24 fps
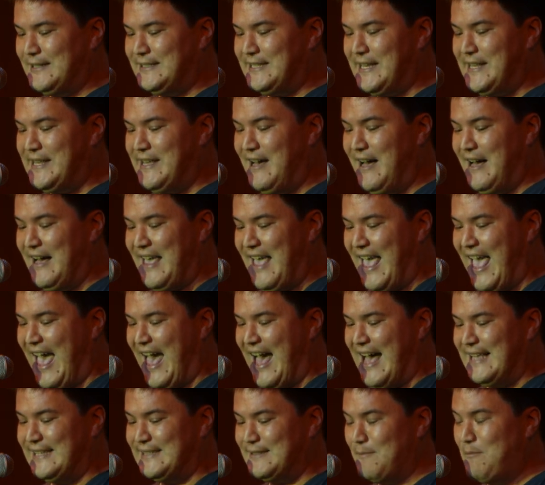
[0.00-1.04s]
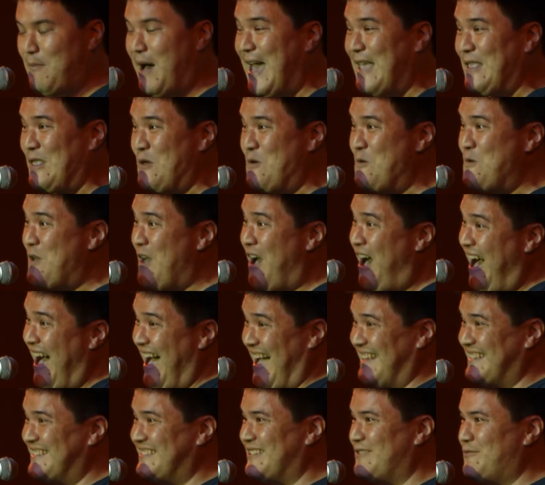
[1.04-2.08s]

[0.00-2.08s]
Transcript: to Jung as my new God,